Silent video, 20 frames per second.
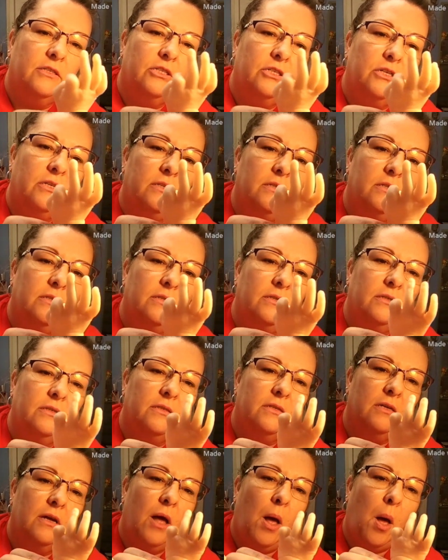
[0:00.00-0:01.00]

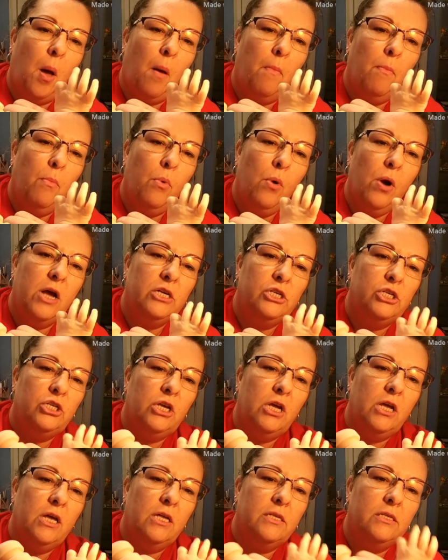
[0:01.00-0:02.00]
Just
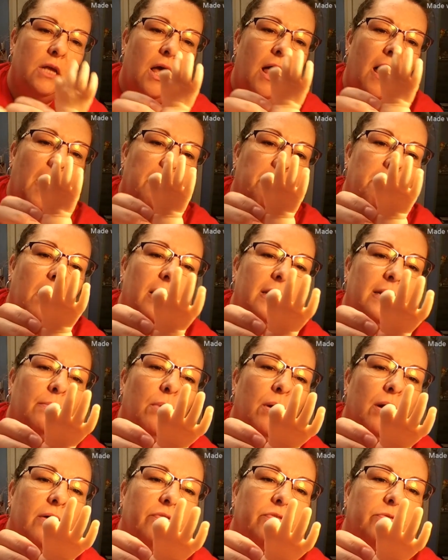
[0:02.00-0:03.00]
precious. Bonnie
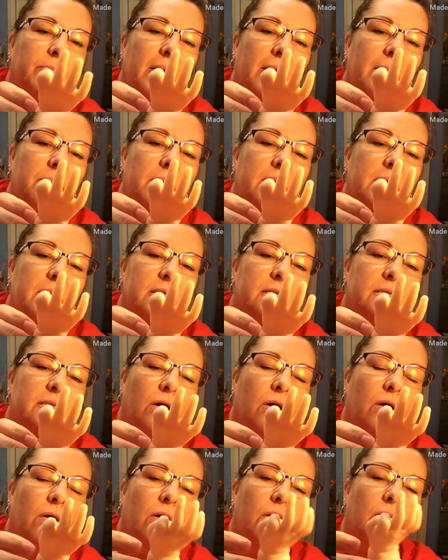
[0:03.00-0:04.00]
Brown's babies,
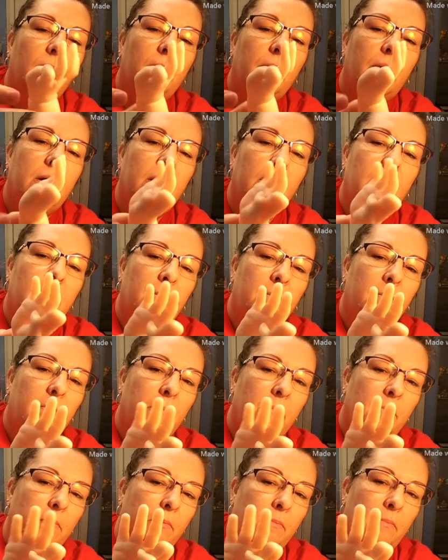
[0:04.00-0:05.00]
I
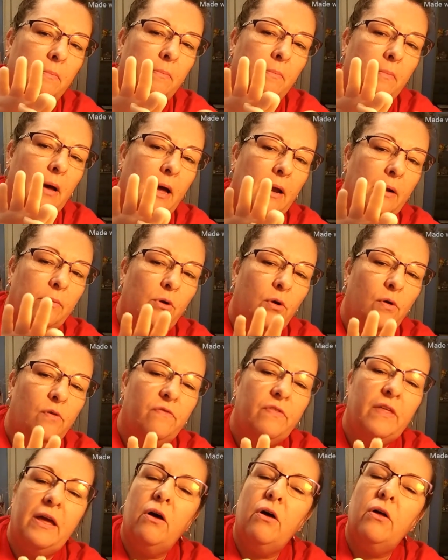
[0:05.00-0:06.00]
don't know
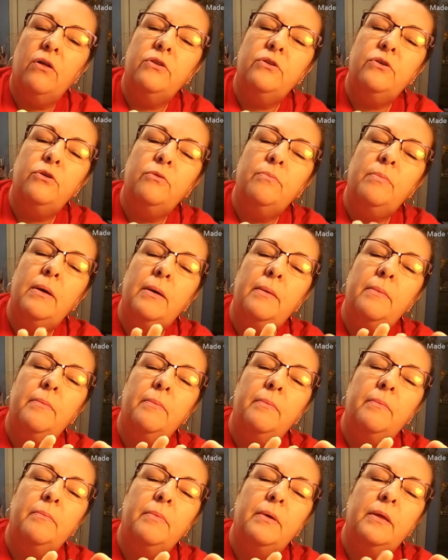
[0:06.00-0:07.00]
if they all do,
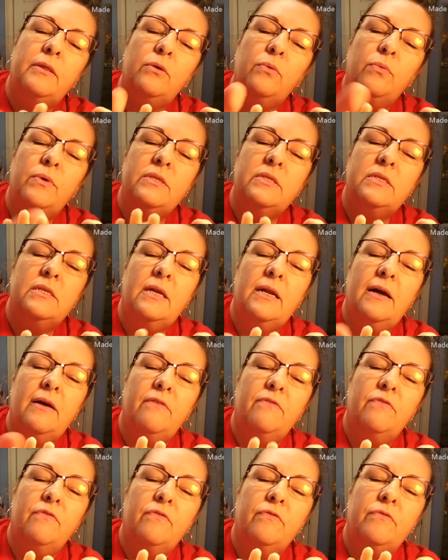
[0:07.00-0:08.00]
but the ones that
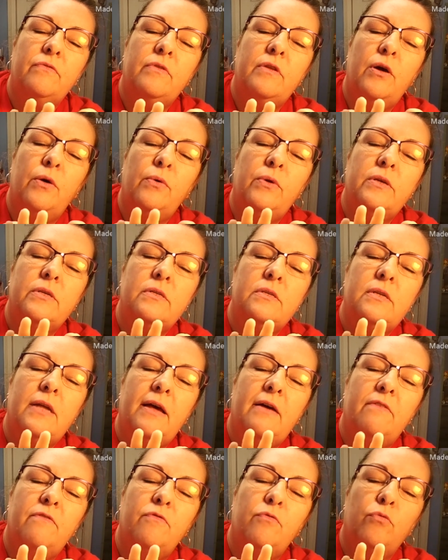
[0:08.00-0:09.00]
I've noticed
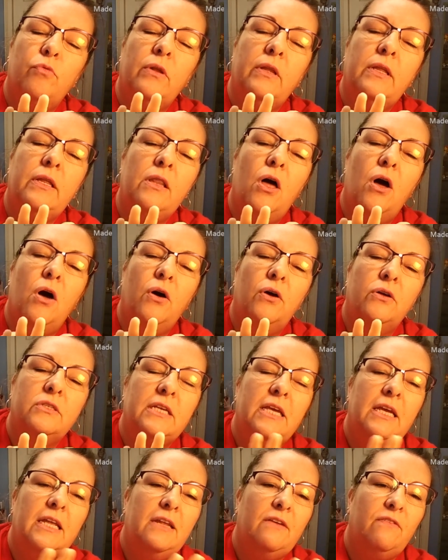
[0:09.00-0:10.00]
have really long,
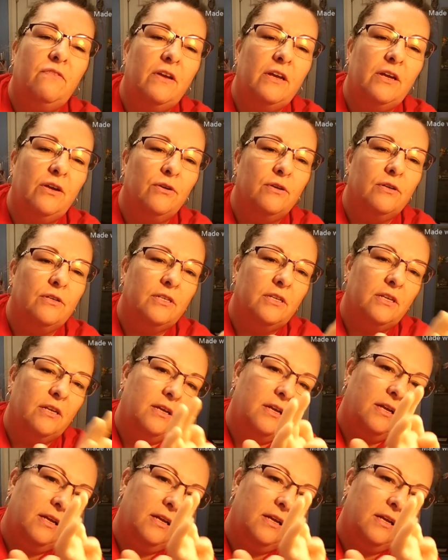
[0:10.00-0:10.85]
skinny fingers.